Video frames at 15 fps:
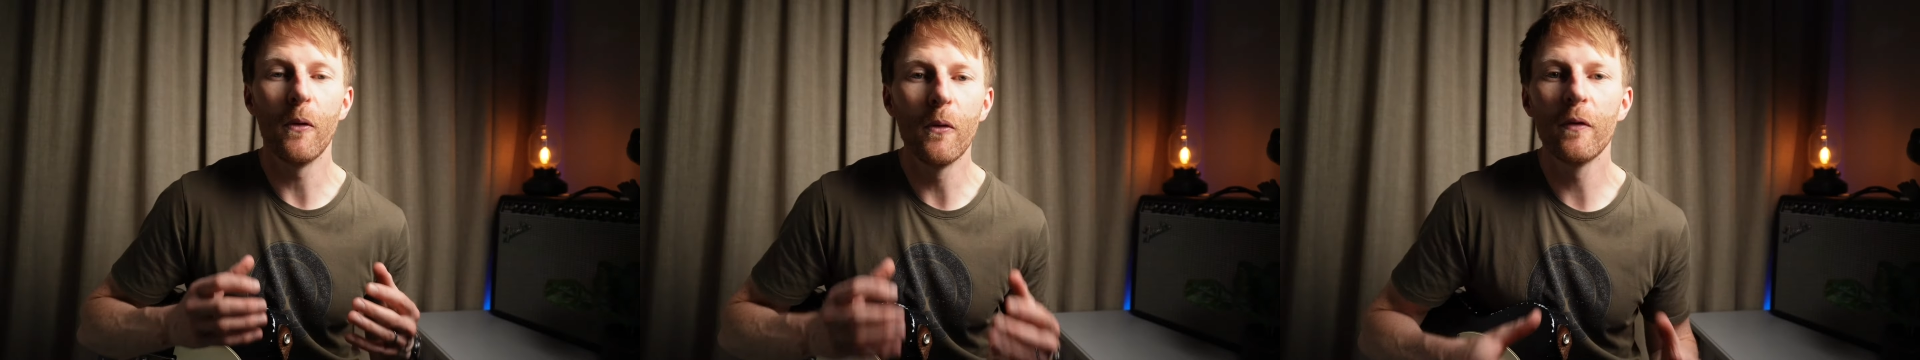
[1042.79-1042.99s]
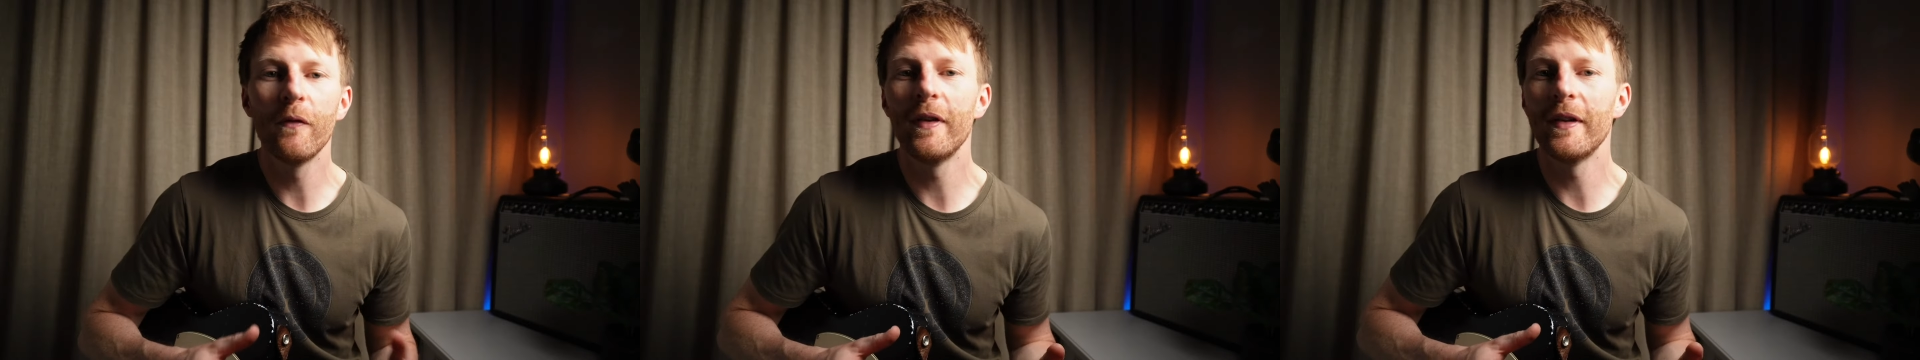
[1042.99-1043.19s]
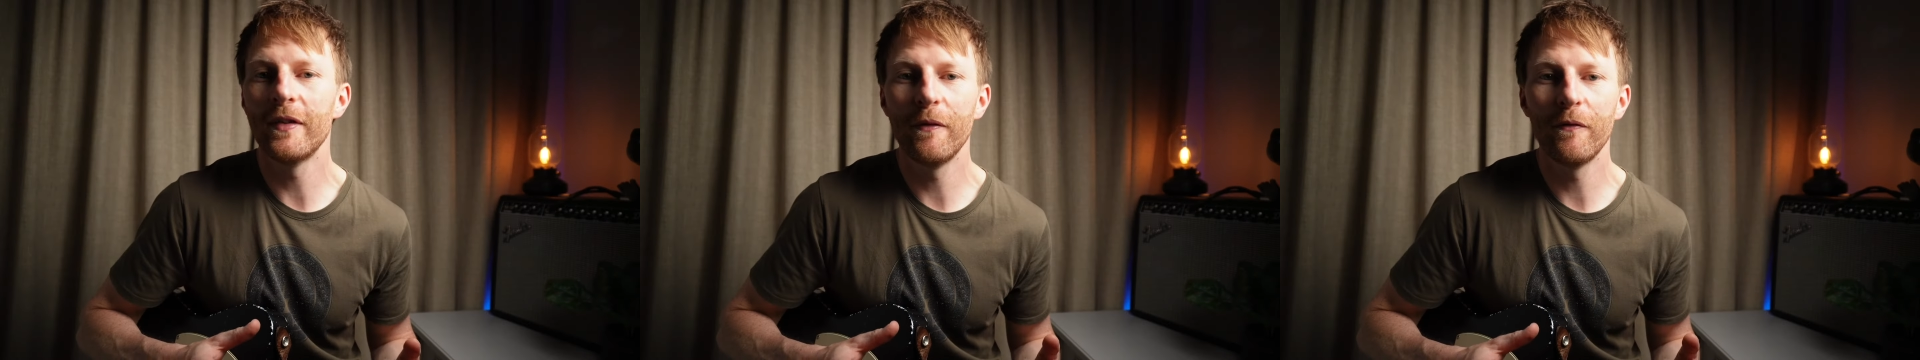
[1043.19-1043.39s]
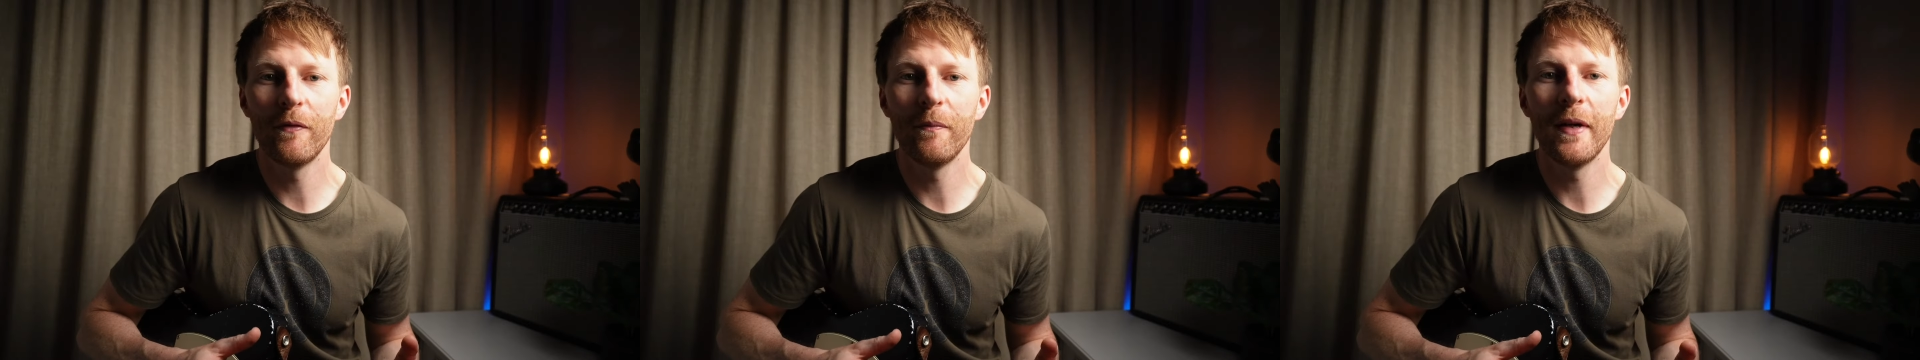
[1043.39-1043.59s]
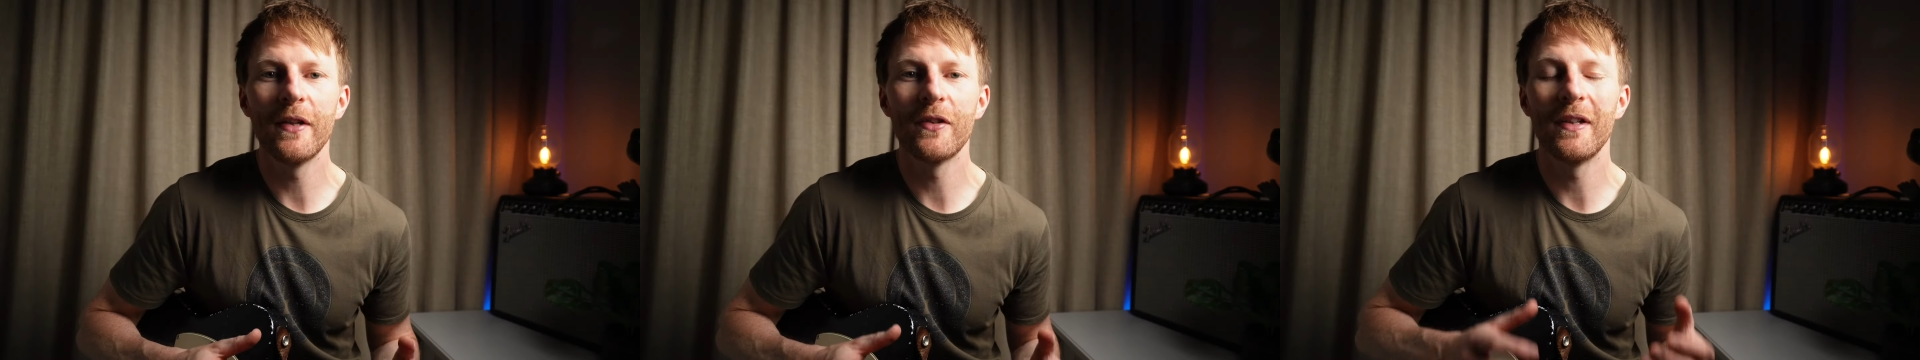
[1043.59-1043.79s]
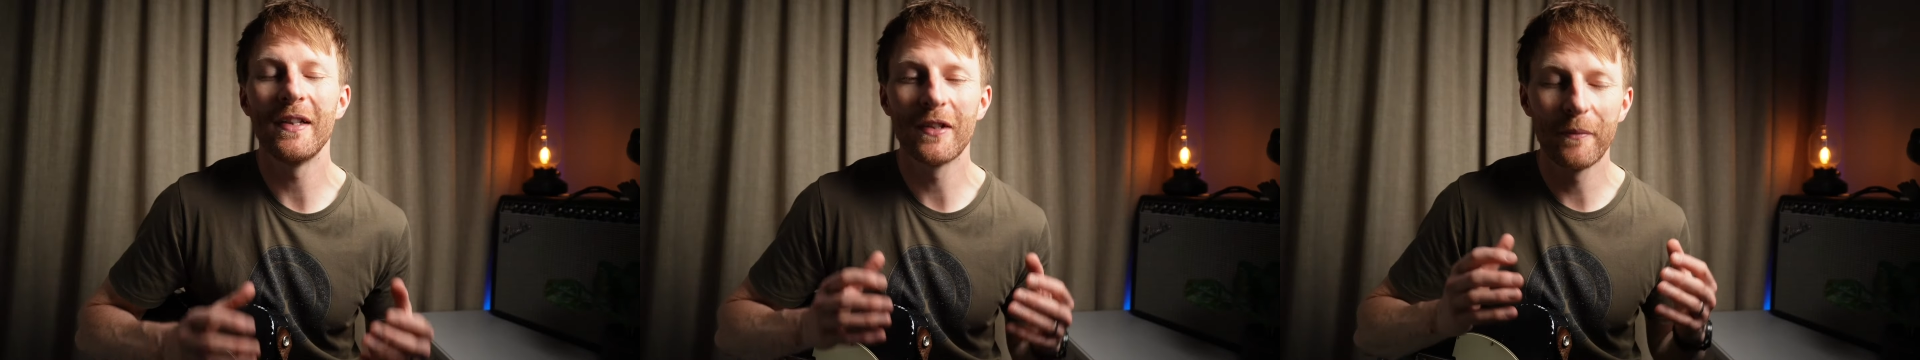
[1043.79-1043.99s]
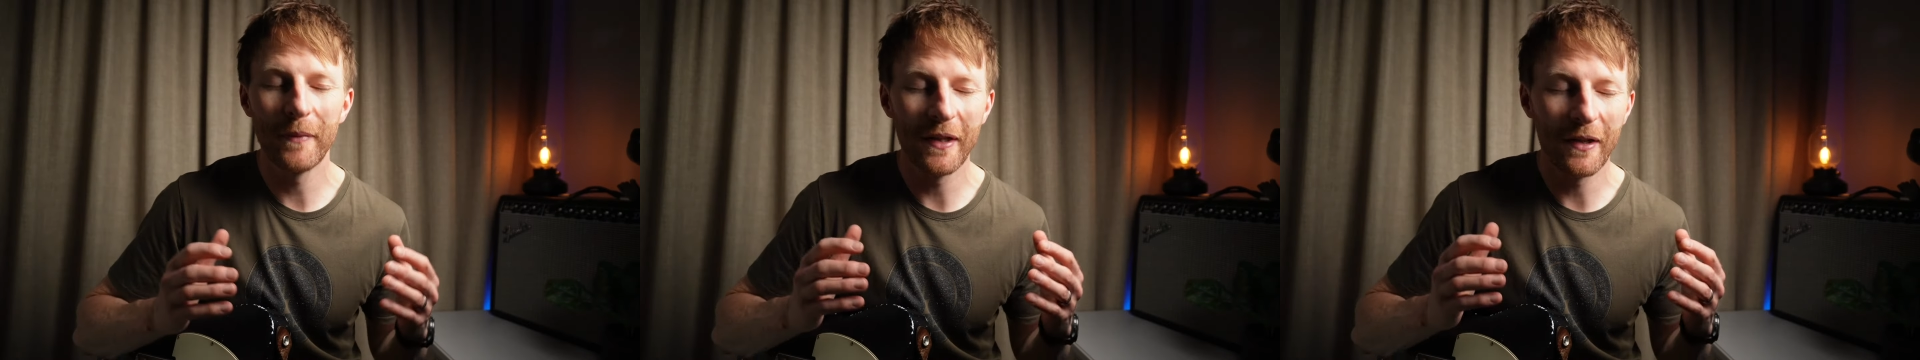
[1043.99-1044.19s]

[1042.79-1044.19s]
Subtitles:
All of this information is going to